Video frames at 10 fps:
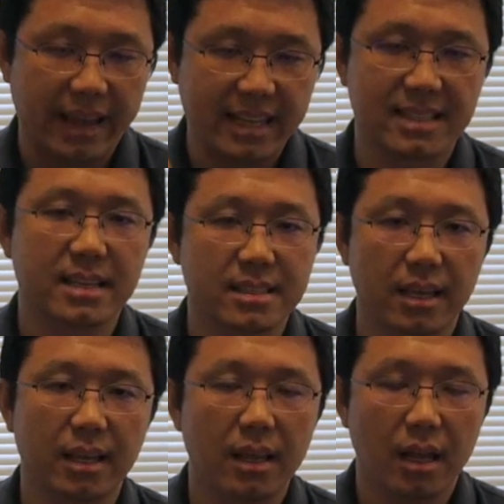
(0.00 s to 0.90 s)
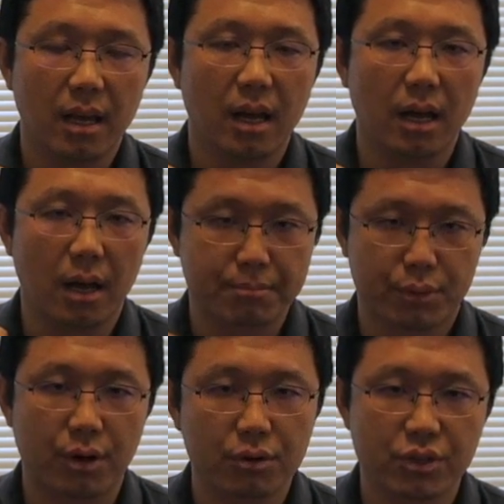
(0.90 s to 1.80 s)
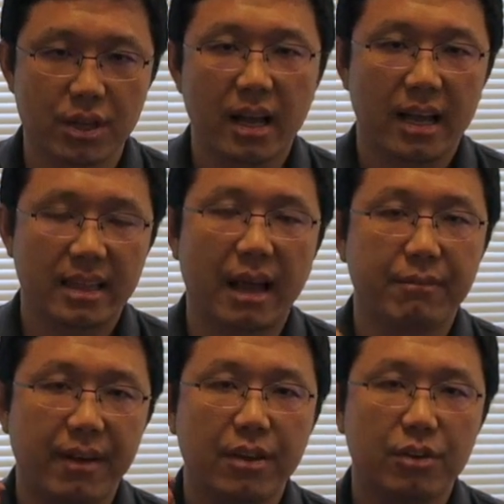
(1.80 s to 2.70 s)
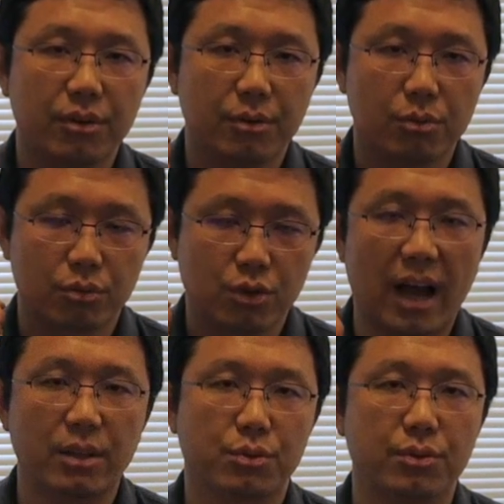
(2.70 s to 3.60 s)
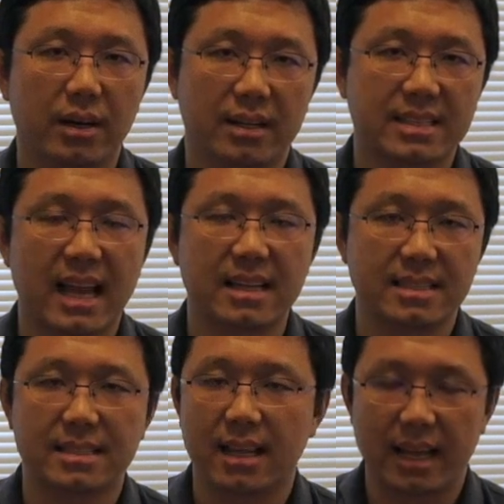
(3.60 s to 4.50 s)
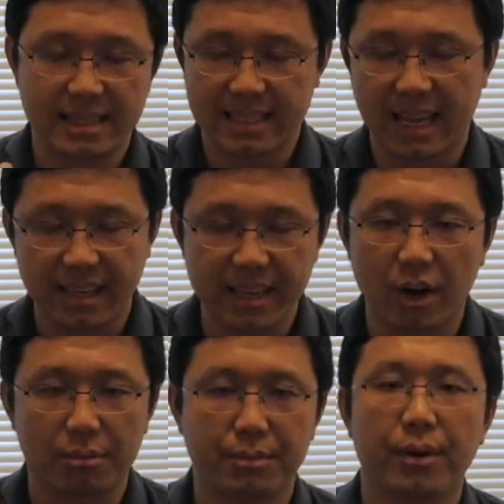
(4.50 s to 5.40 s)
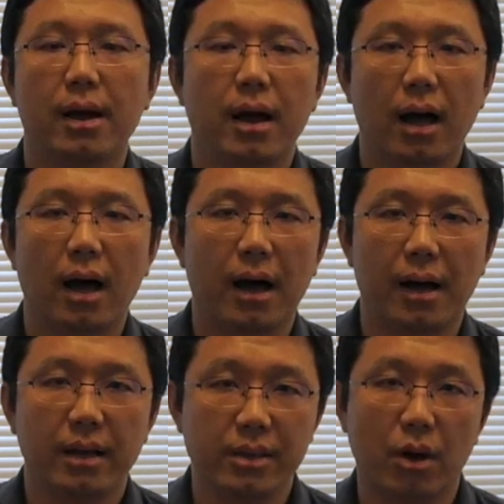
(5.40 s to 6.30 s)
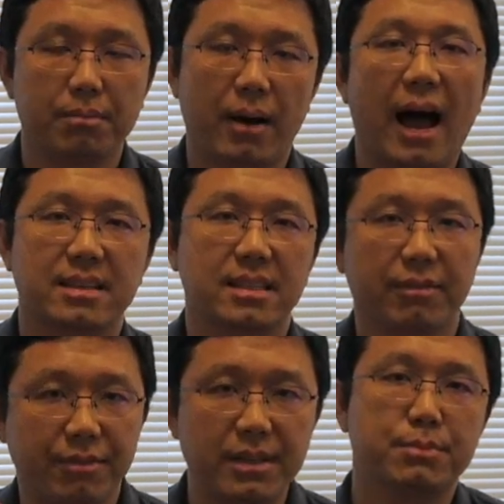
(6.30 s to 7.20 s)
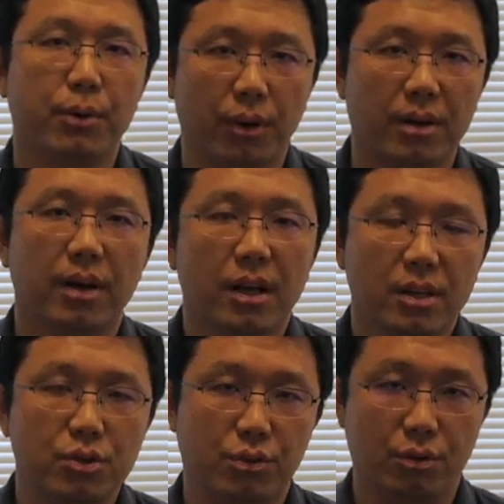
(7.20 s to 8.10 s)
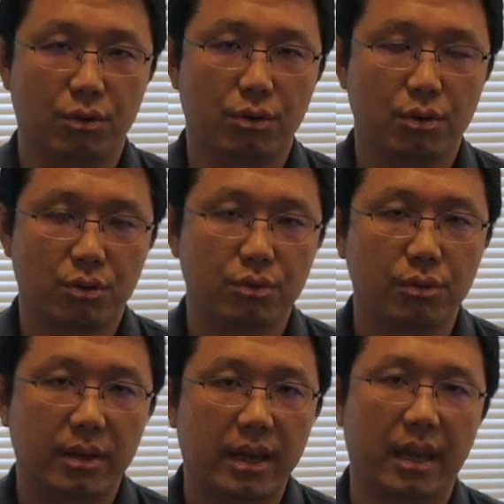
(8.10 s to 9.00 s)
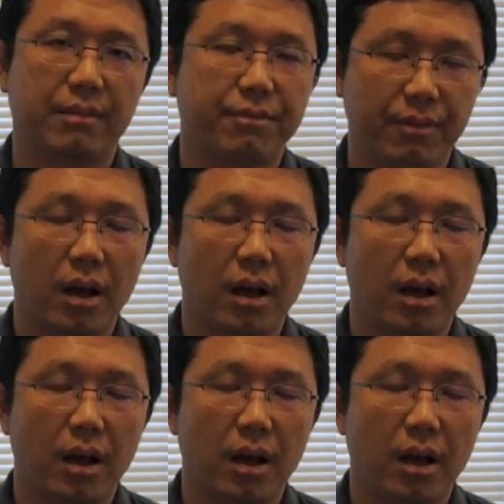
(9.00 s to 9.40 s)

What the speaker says: existing approach that when you try to access, say Yelp, Yelp ask Facebook to give